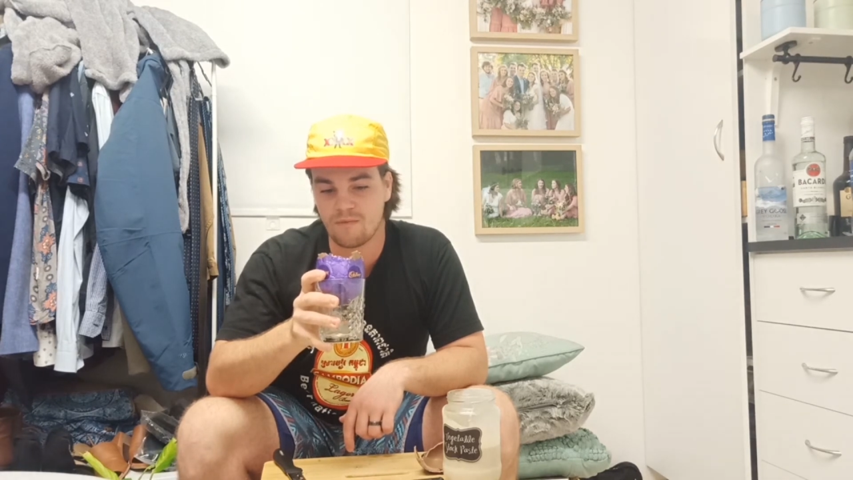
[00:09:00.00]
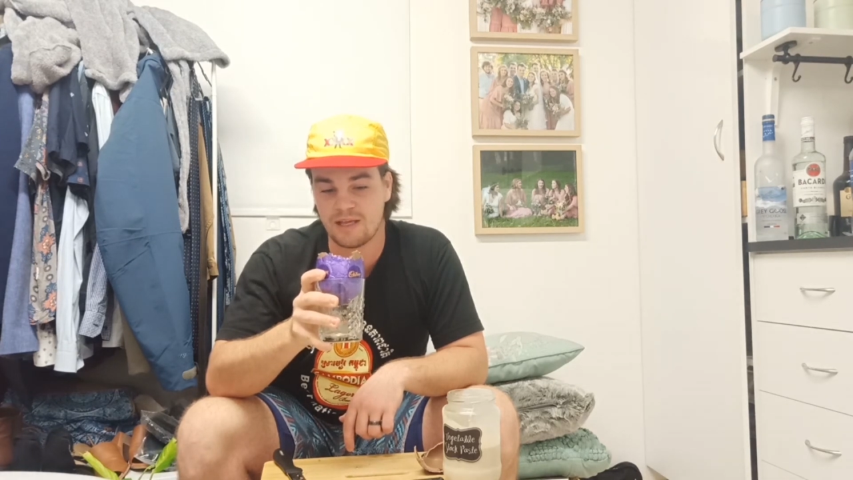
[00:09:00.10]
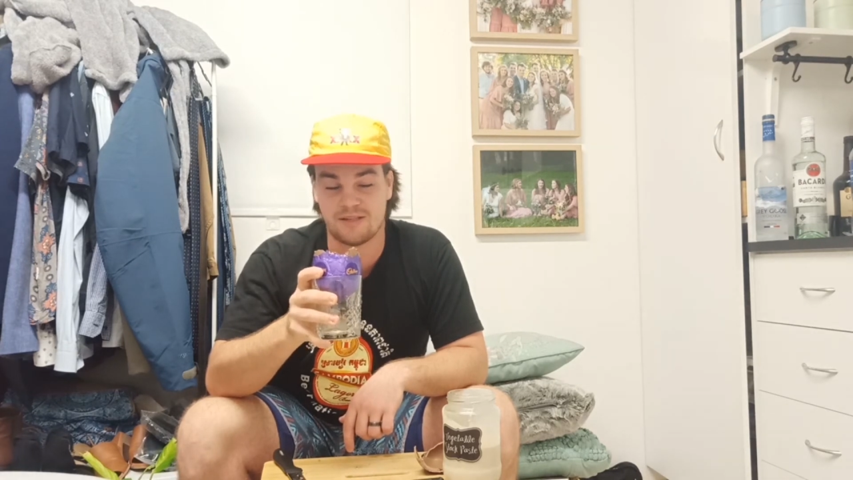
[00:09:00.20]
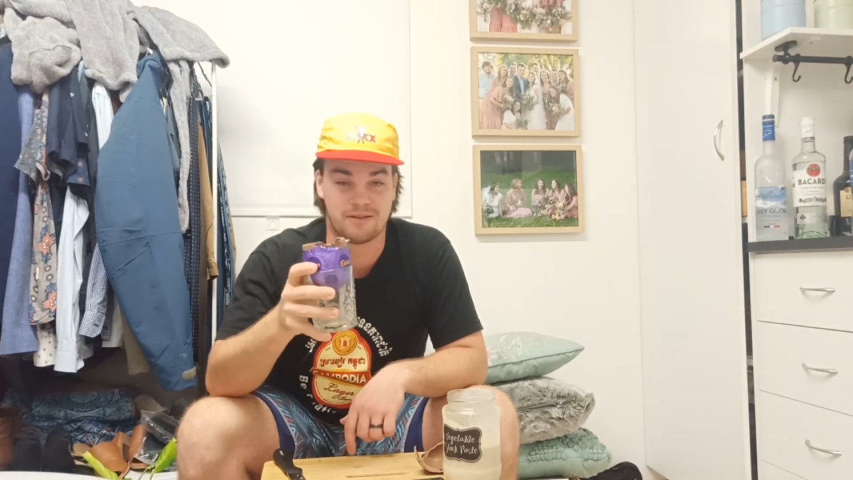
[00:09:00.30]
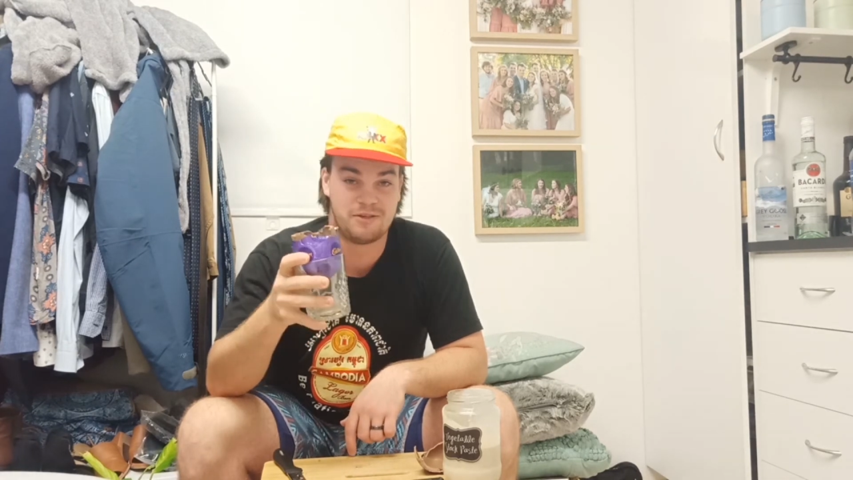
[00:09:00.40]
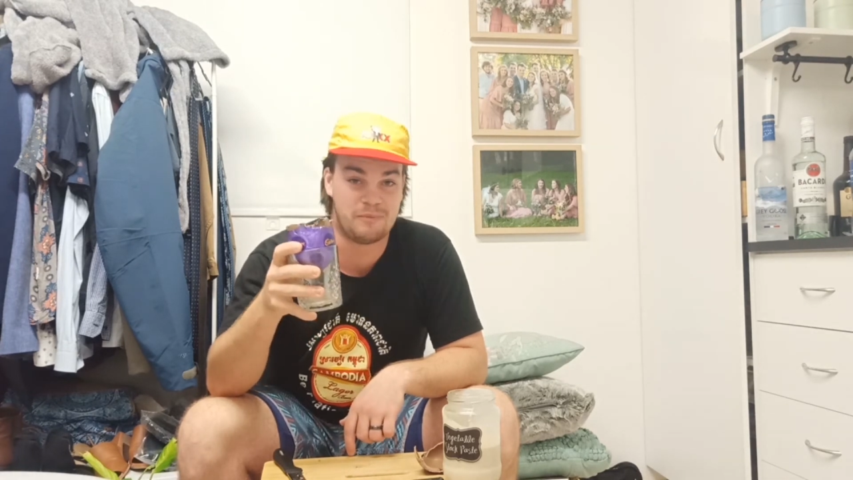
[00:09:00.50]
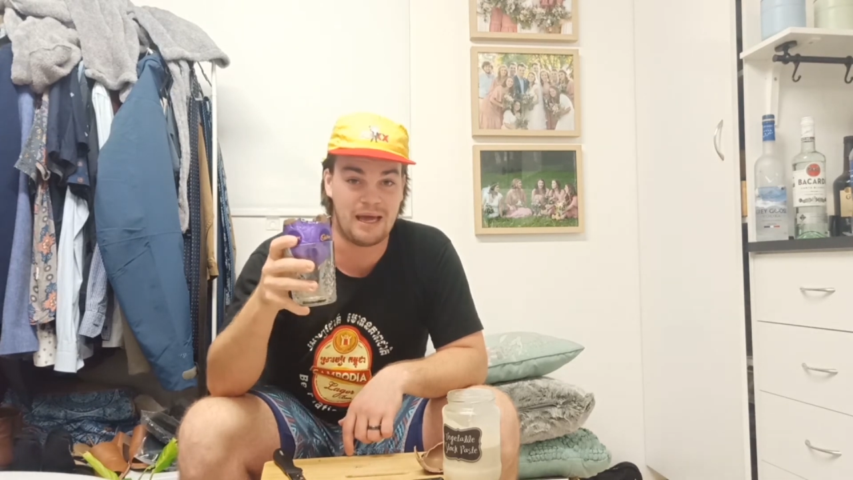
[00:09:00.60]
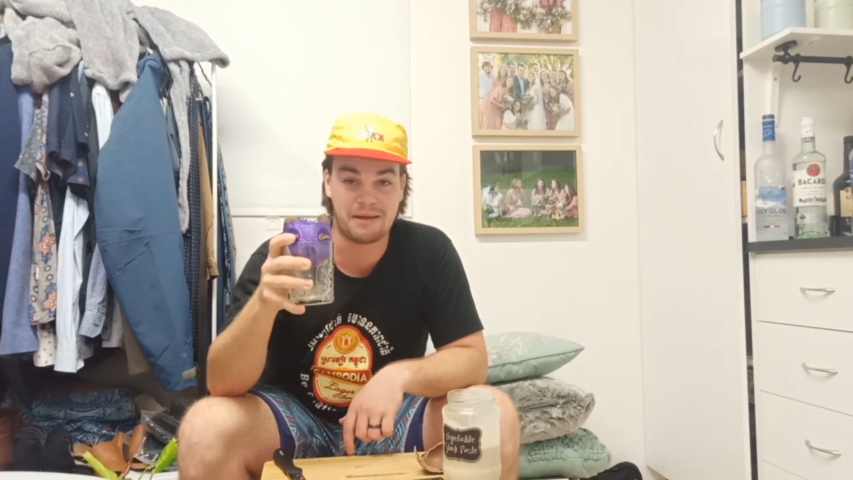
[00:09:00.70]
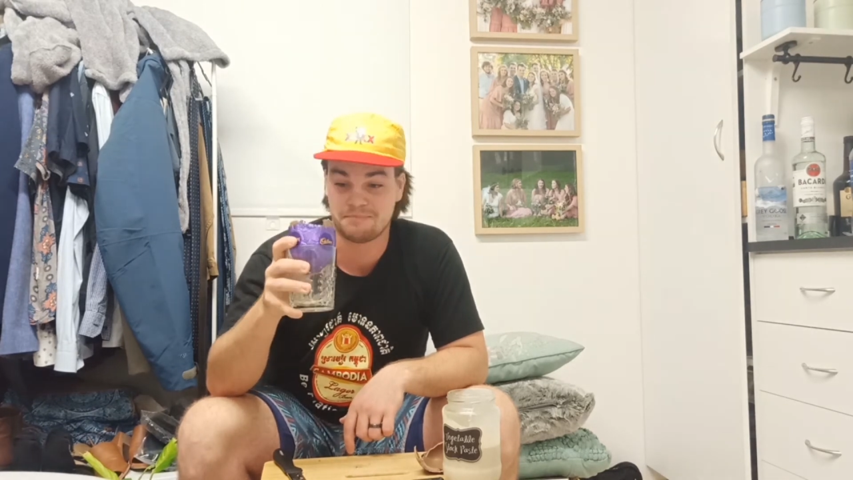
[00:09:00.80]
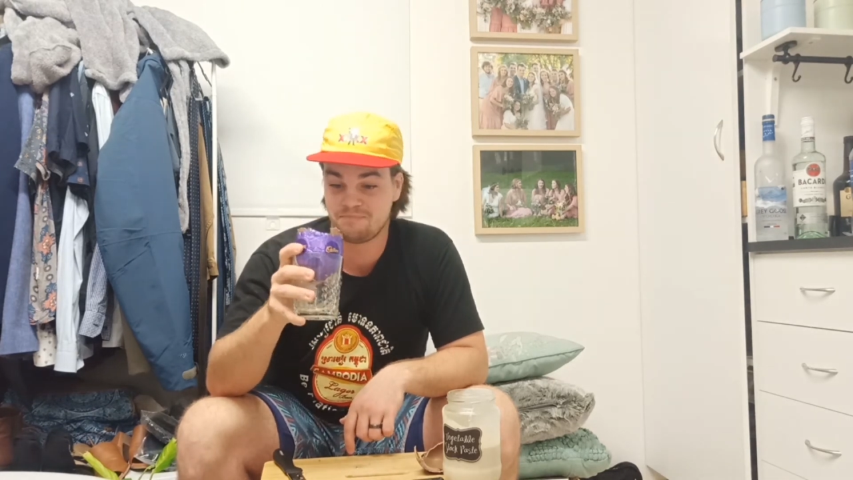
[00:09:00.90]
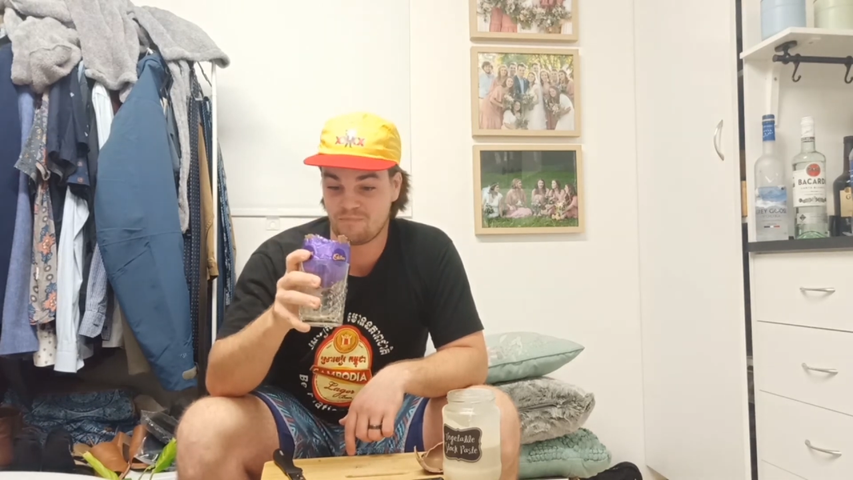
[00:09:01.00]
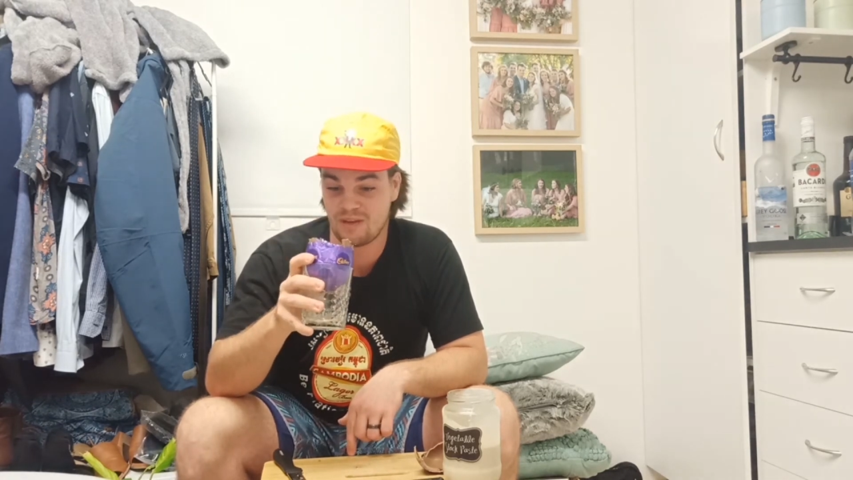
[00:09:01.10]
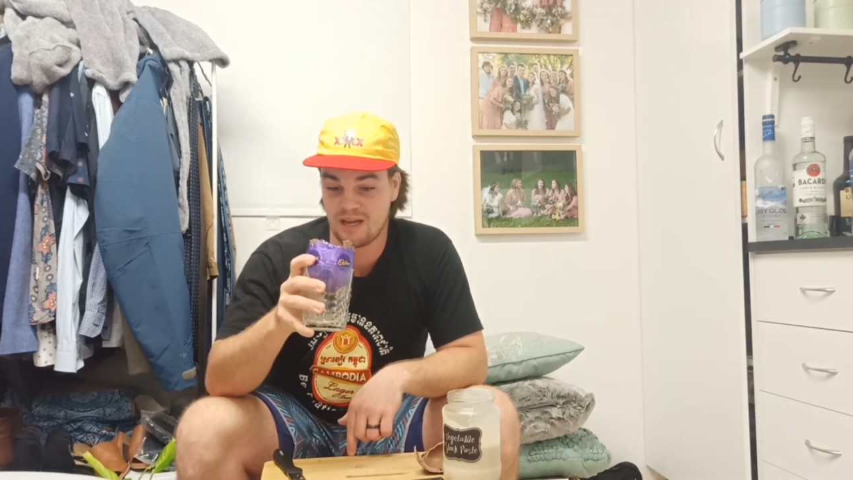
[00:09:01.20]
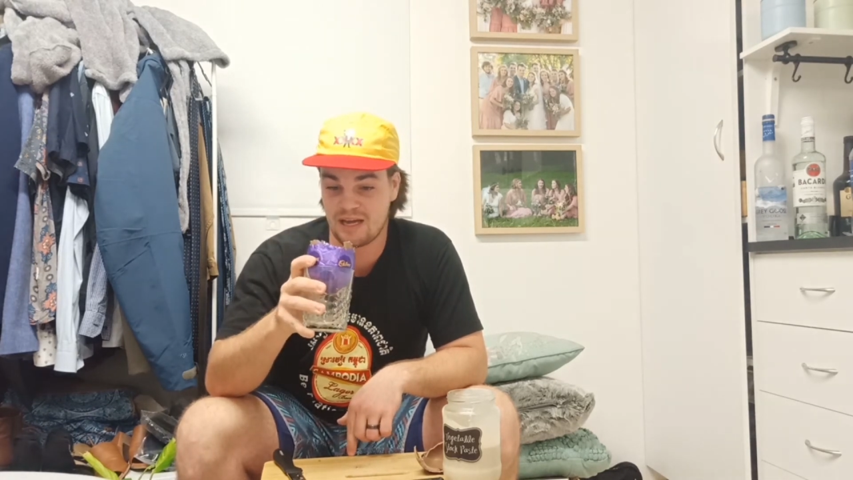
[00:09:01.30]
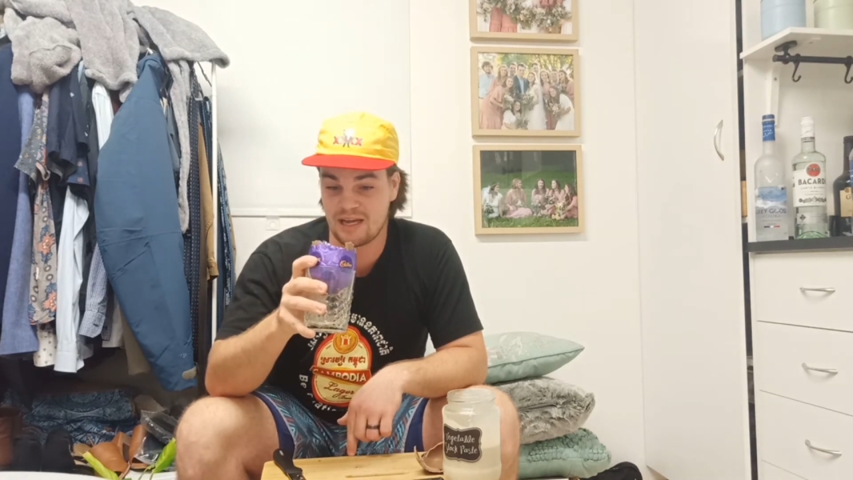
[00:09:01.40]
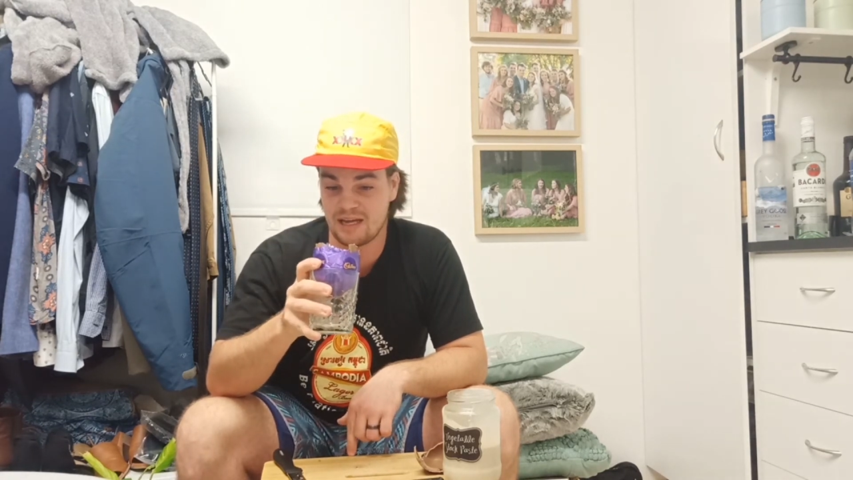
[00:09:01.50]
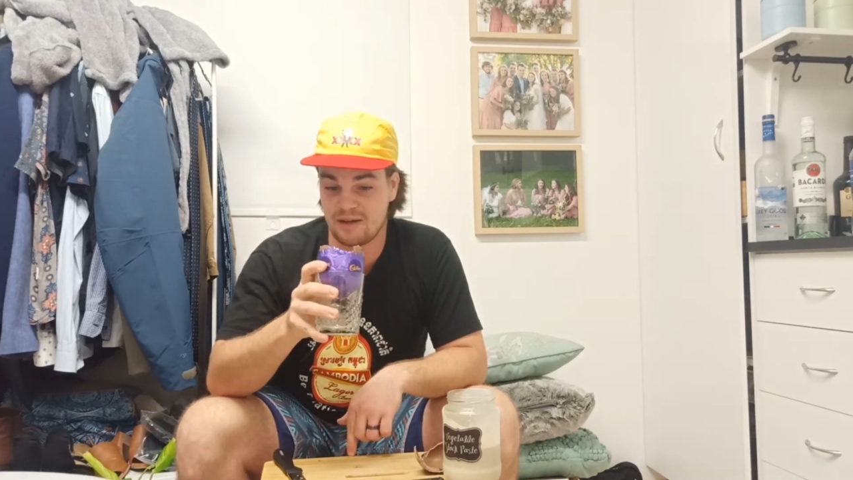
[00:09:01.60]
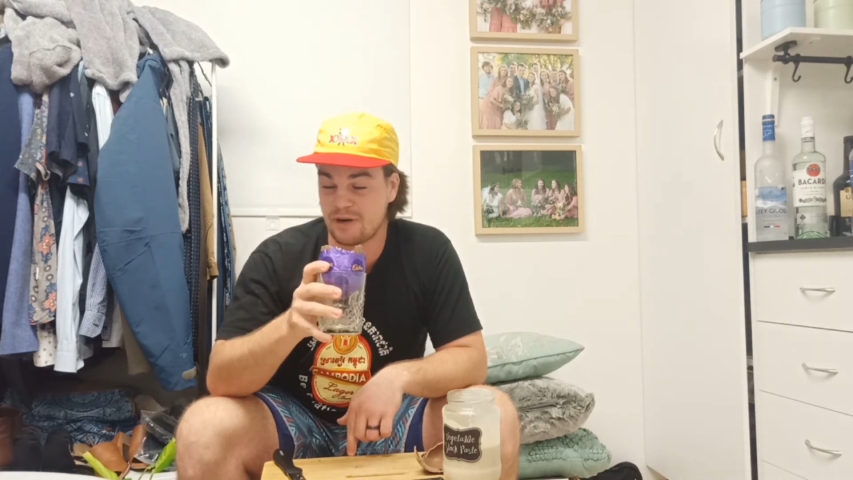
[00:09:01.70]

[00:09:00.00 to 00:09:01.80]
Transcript: it's not too bad. I